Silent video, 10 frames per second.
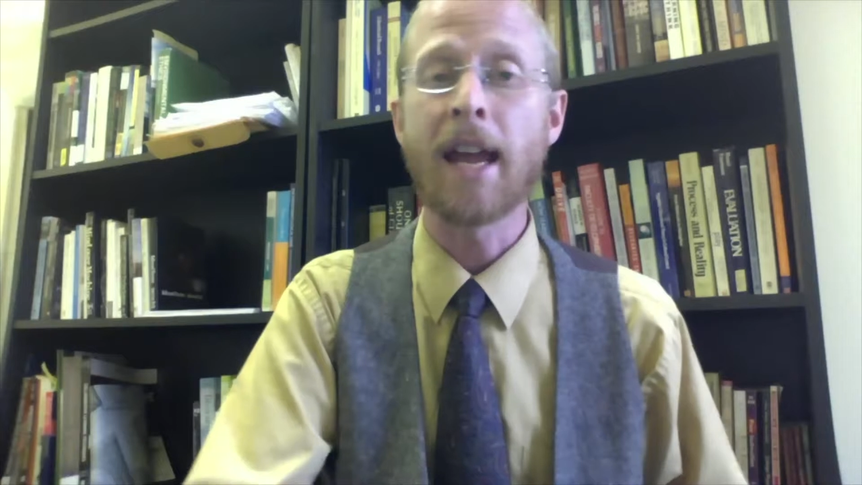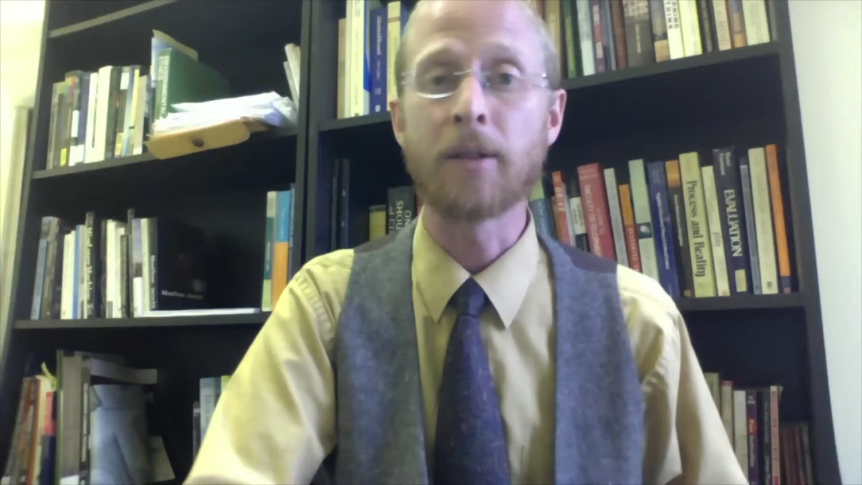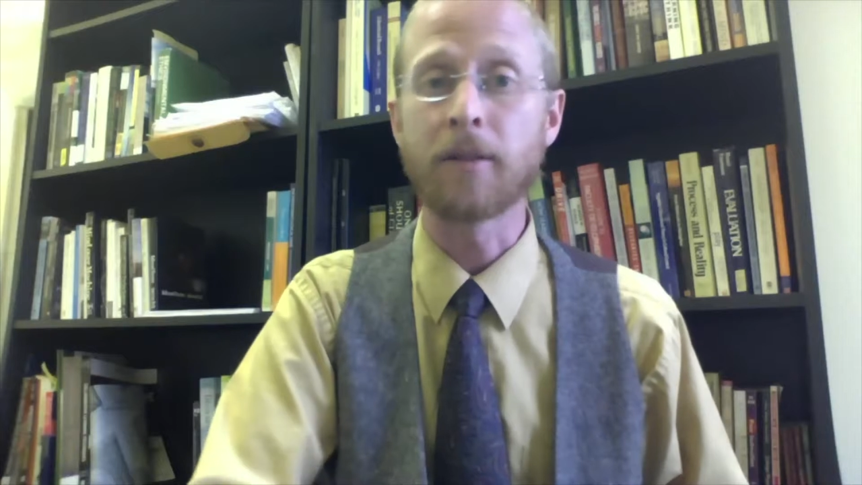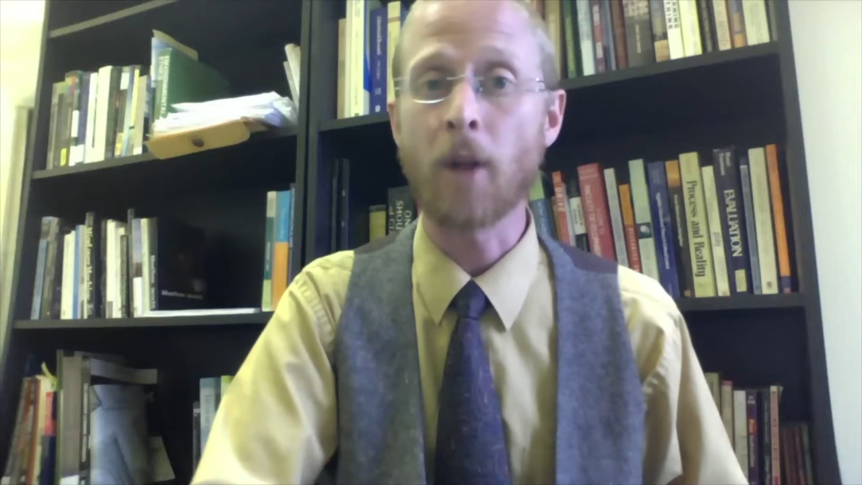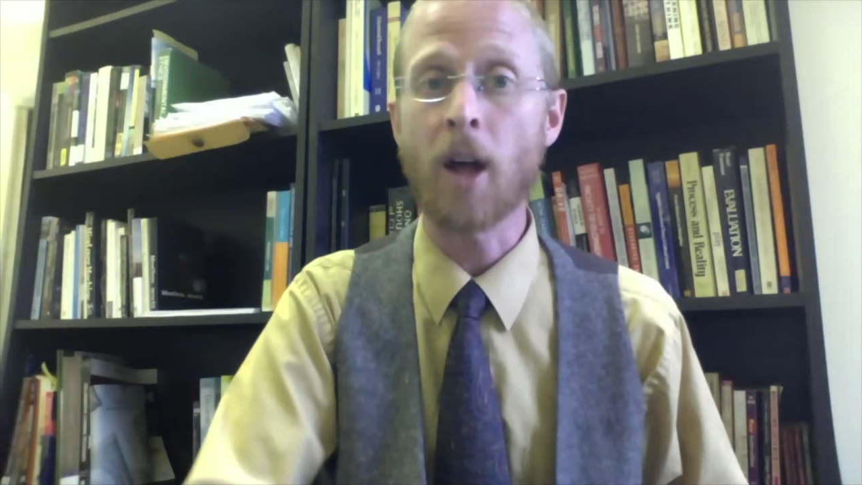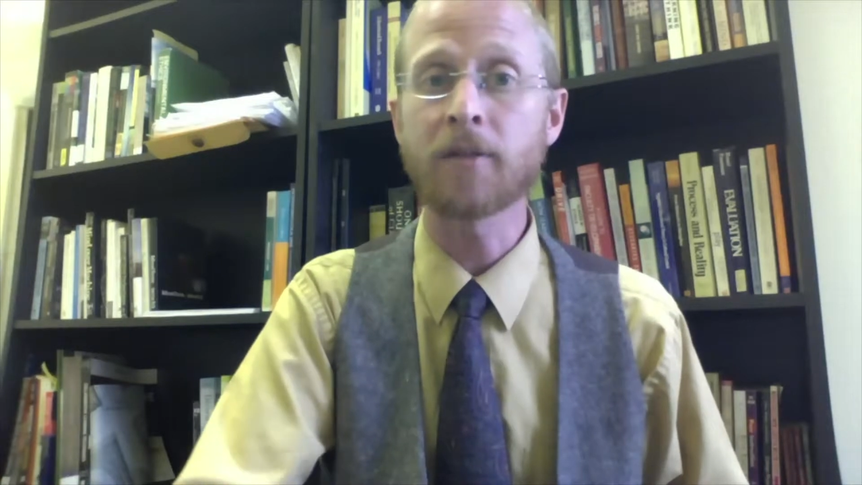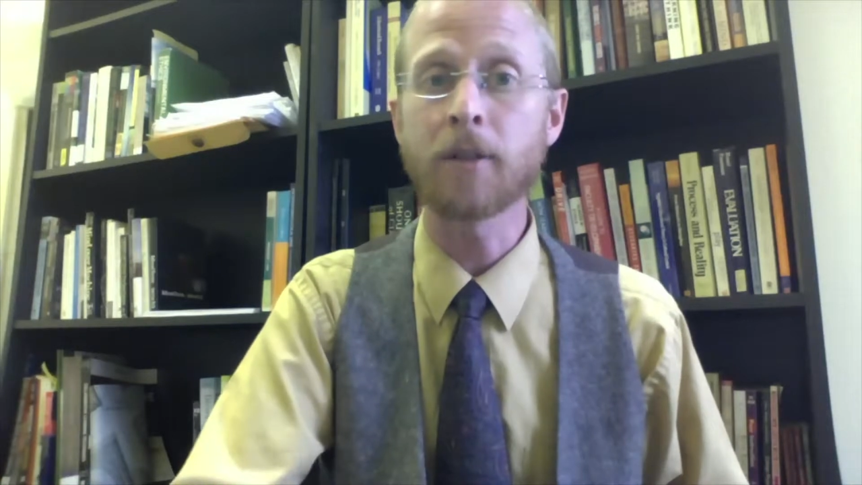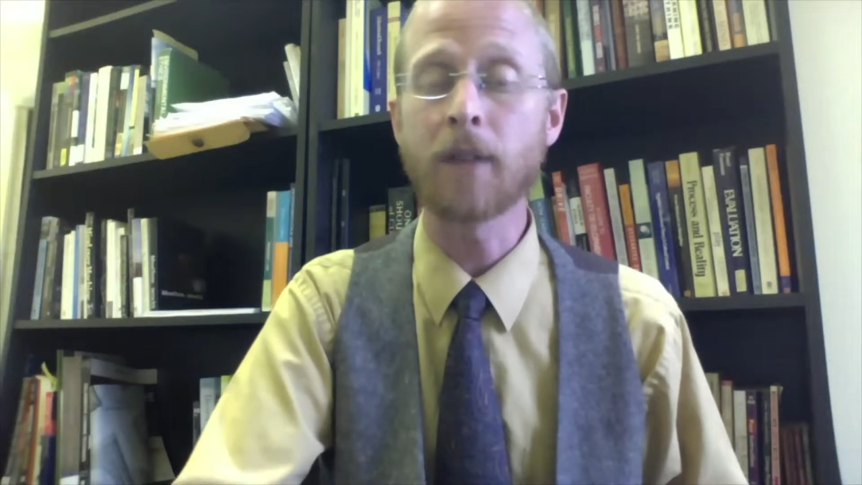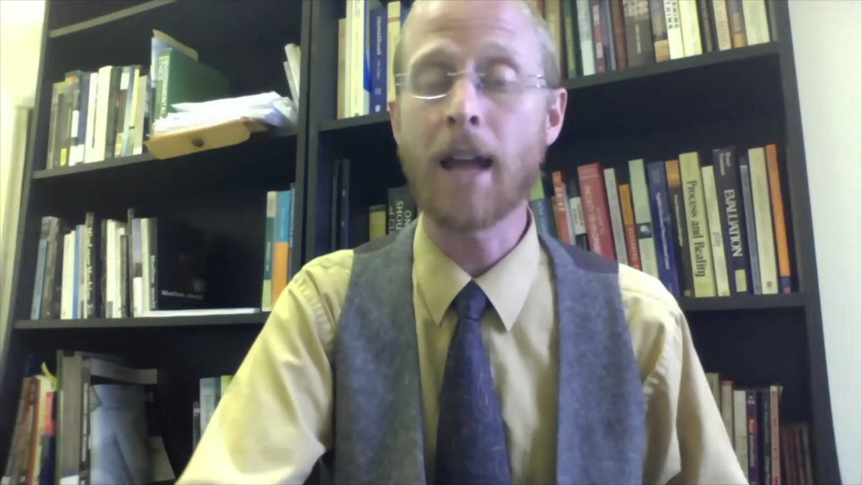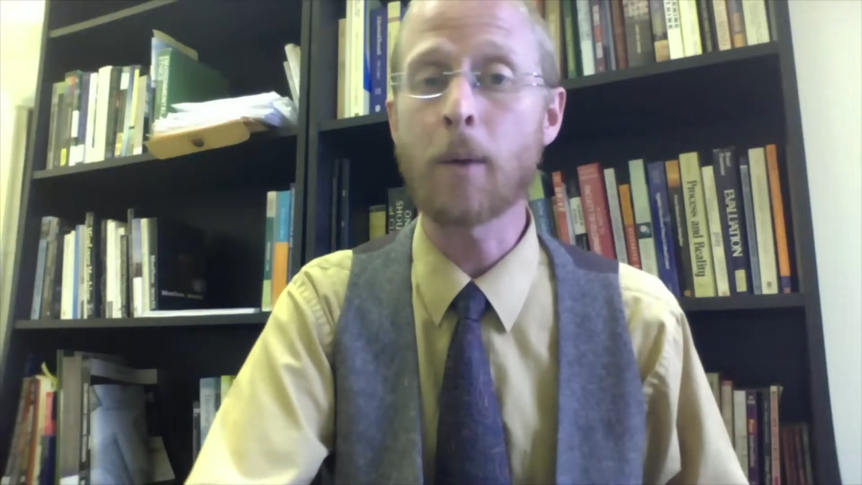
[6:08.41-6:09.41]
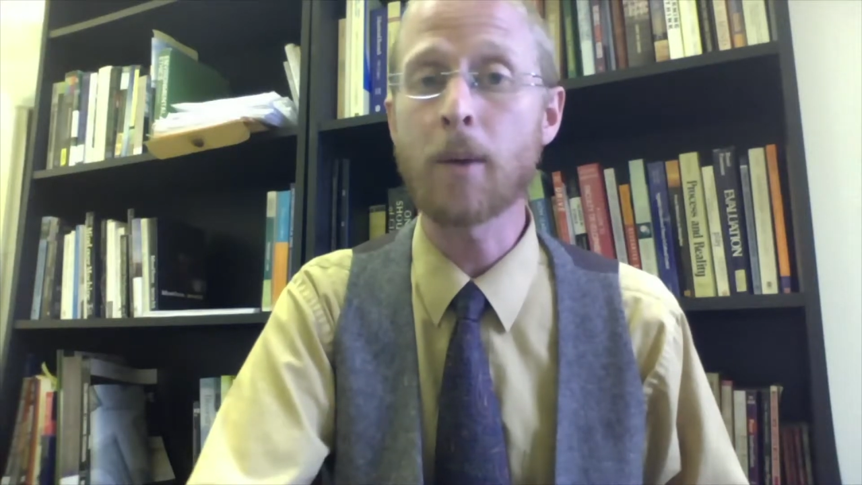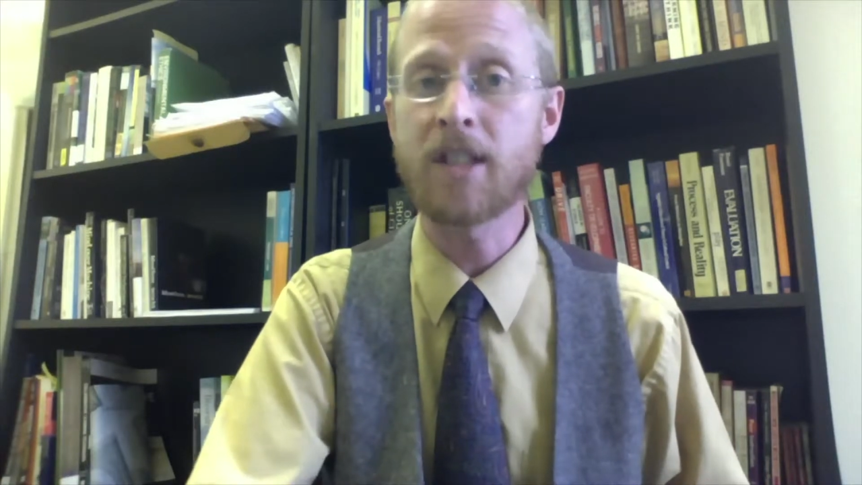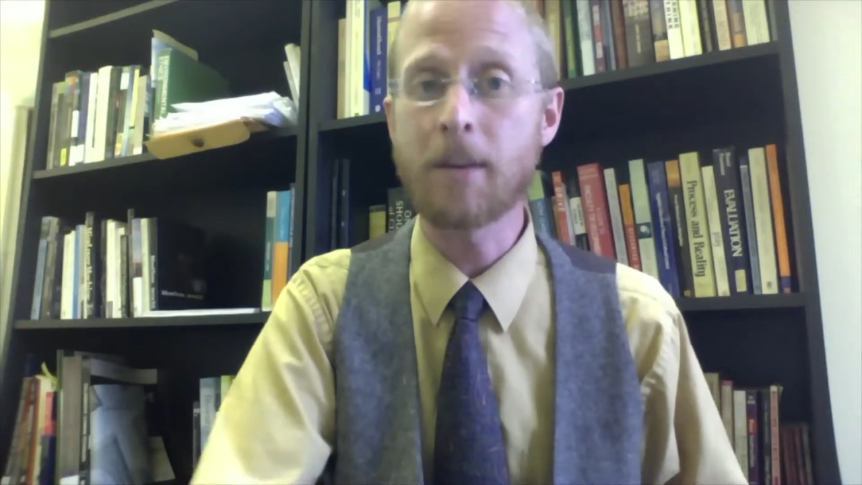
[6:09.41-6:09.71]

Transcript: He was a philosopher of language,